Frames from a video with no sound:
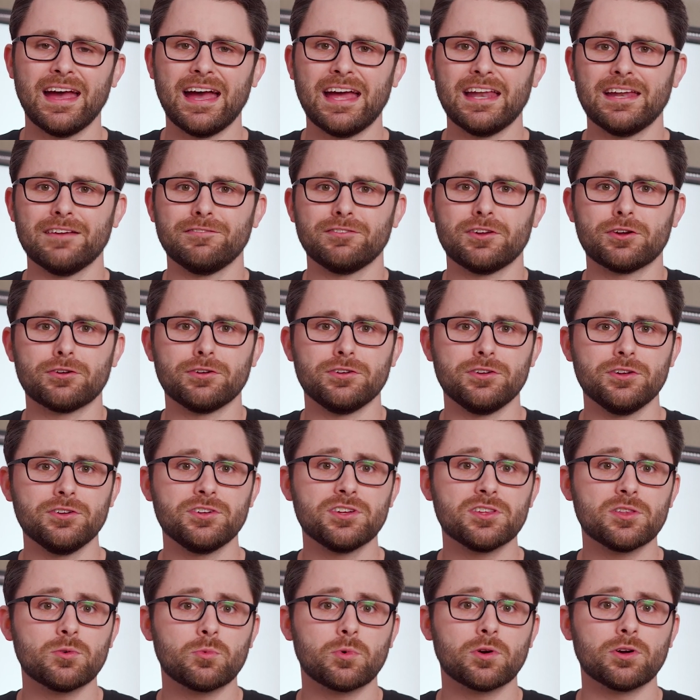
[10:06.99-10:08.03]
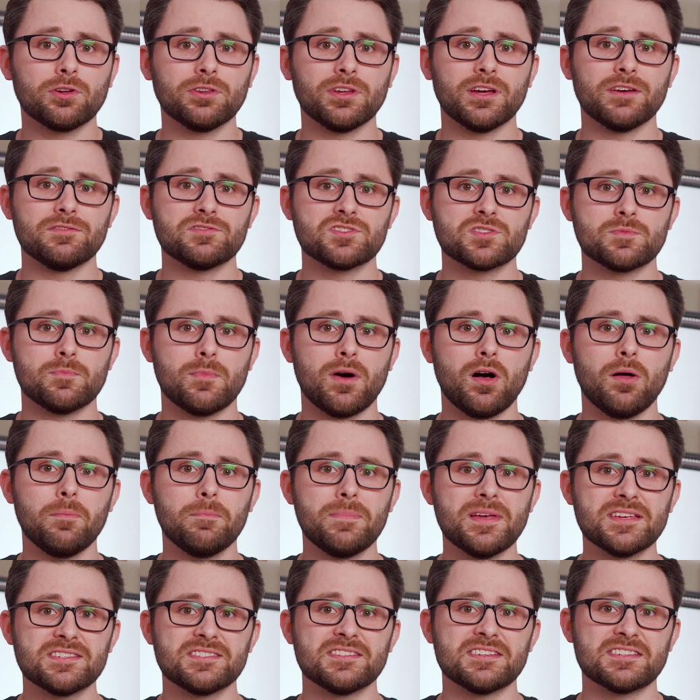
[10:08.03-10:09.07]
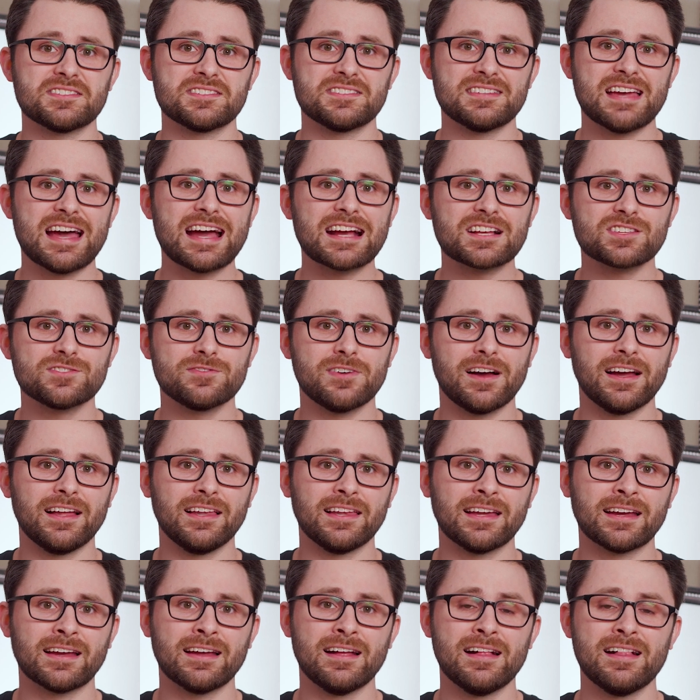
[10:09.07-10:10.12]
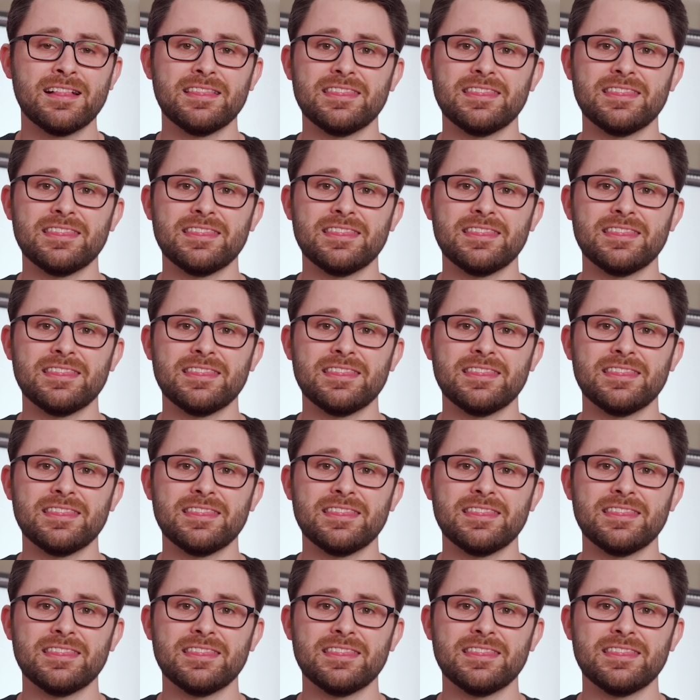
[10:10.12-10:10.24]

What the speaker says: and if you're new to the world of small business tax filing,